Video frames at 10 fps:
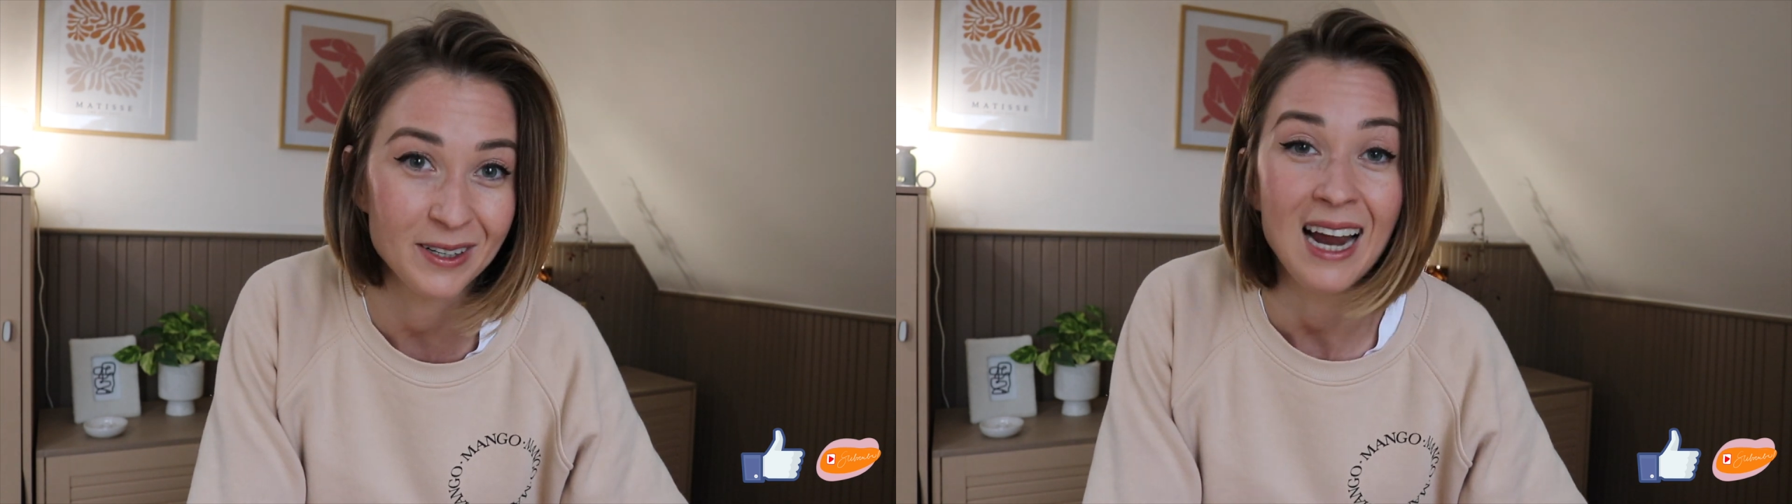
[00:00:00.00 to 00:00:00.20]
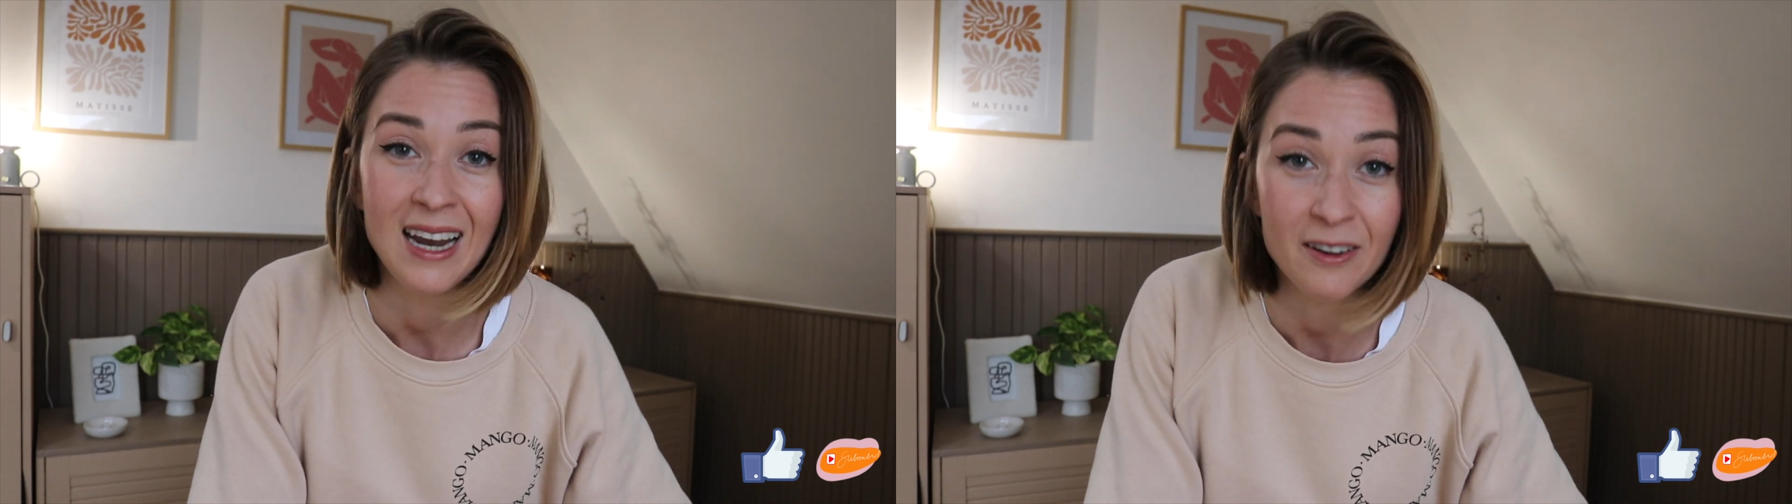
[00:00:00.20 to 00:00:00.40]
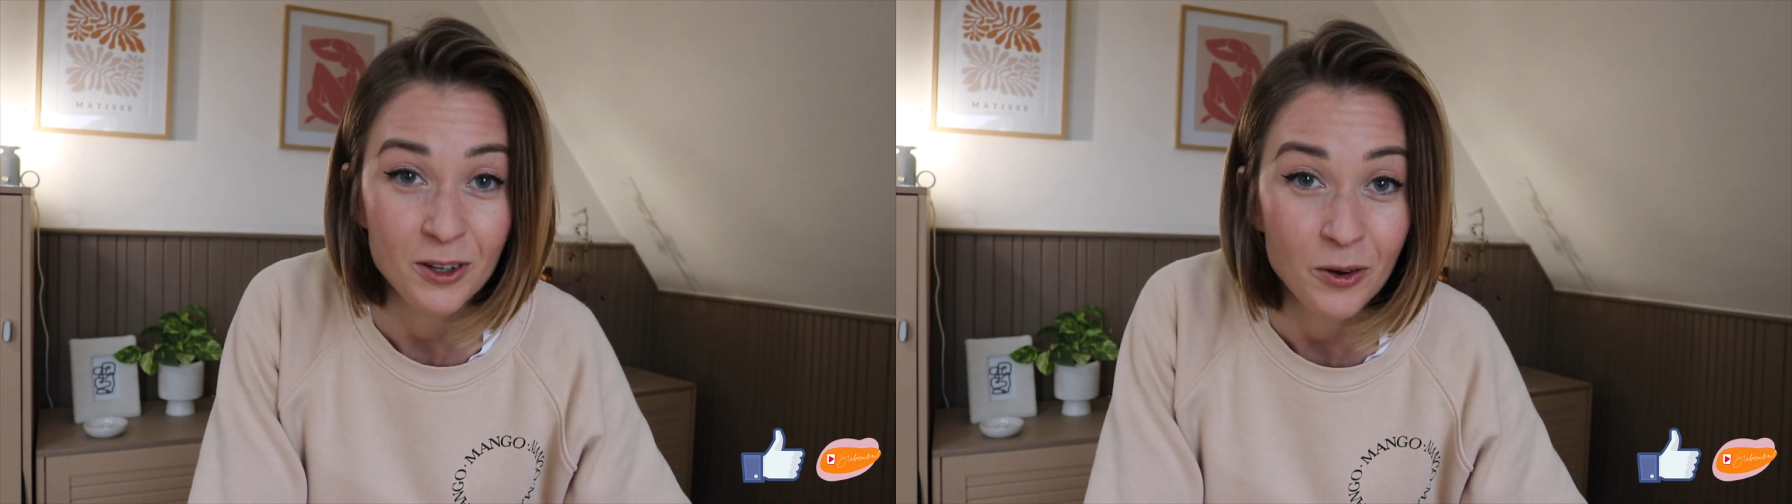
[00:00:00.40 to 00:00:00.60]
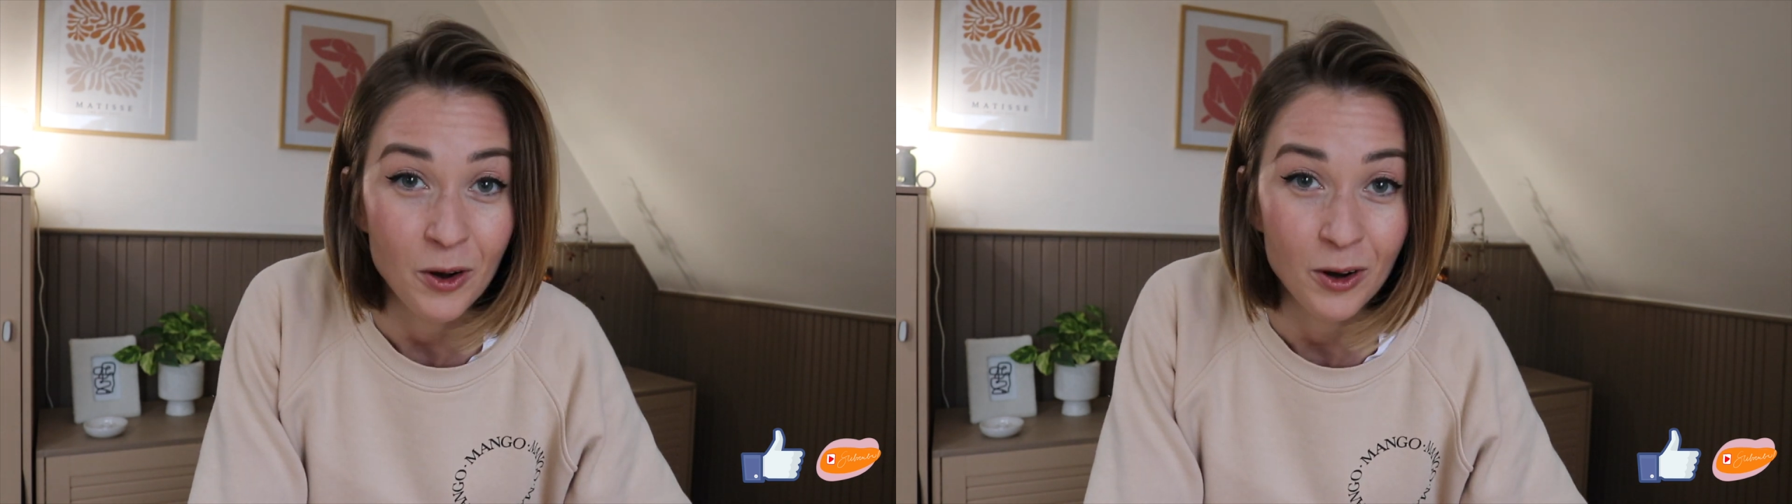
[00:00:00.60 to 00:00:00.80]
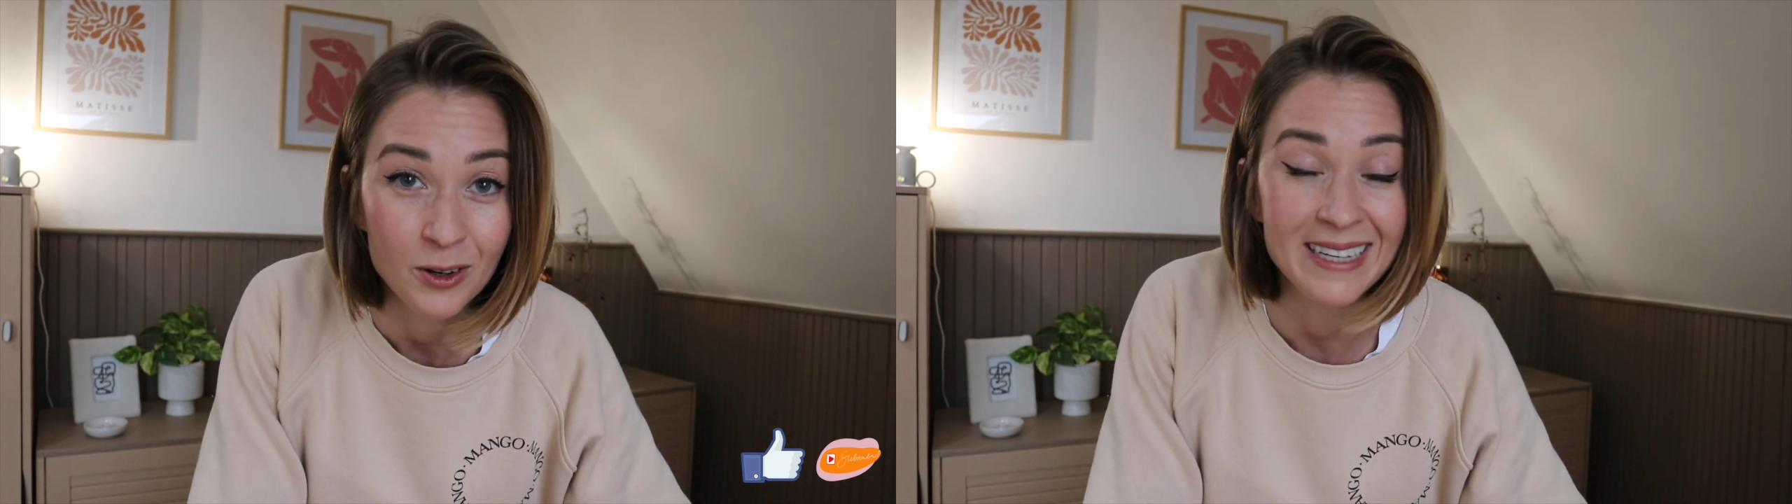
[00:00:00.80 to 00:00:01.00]
I love you
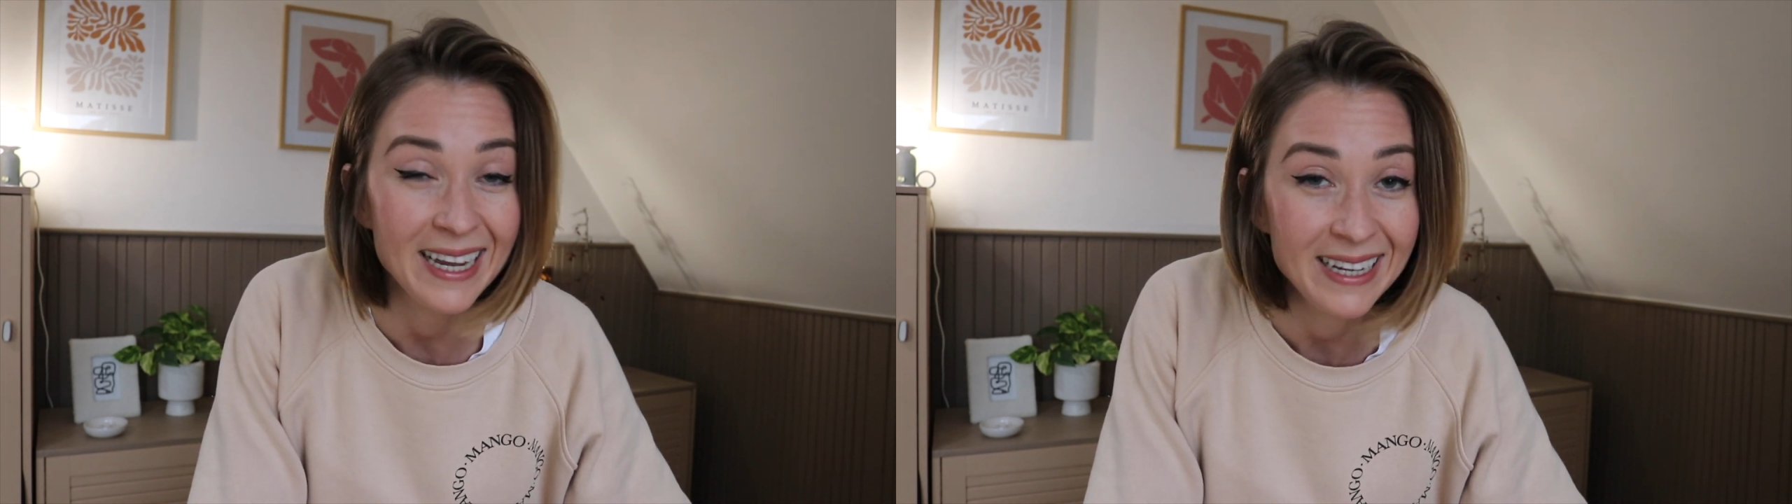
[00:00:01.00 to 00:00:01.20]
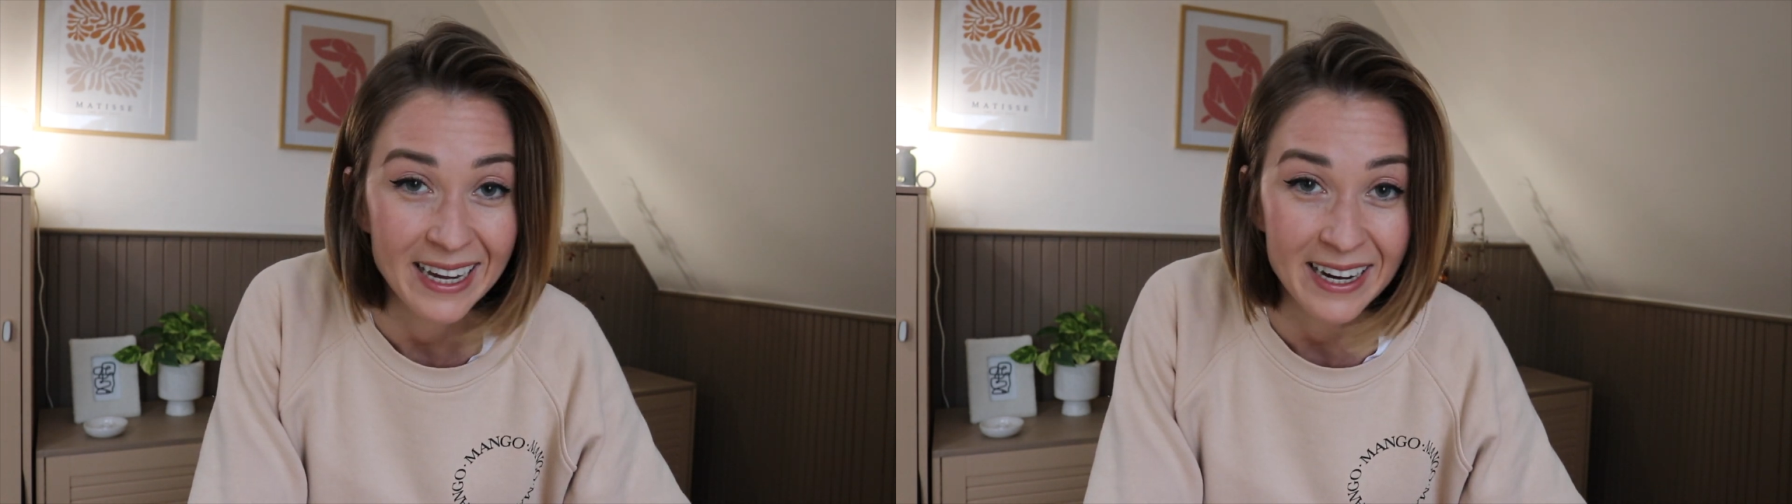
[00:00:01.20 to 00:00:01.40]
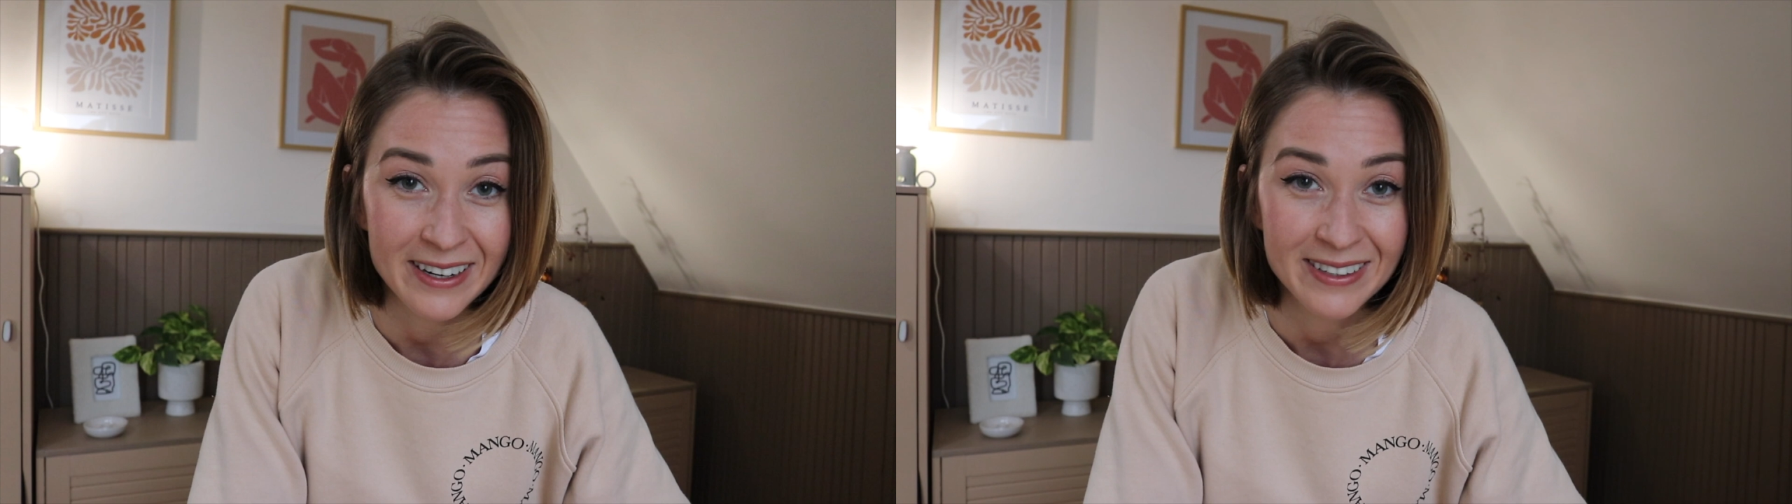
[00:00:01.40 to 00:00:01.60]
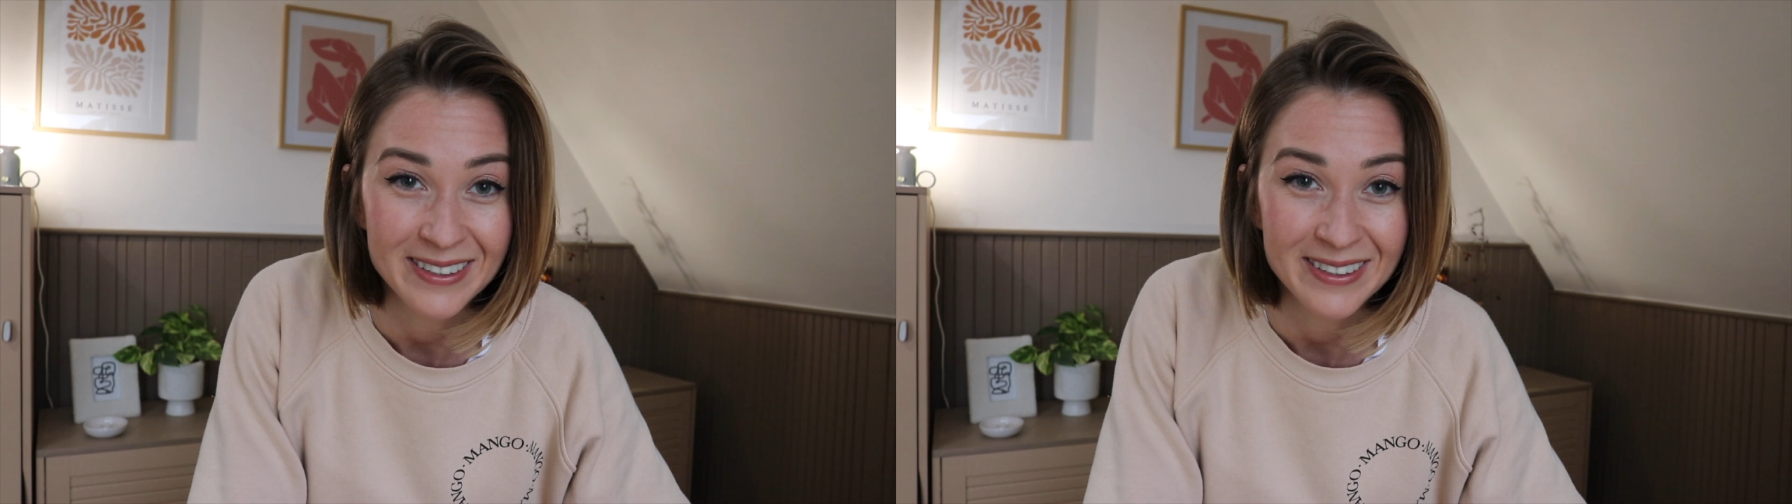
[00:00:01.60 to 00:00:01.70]
all, take care,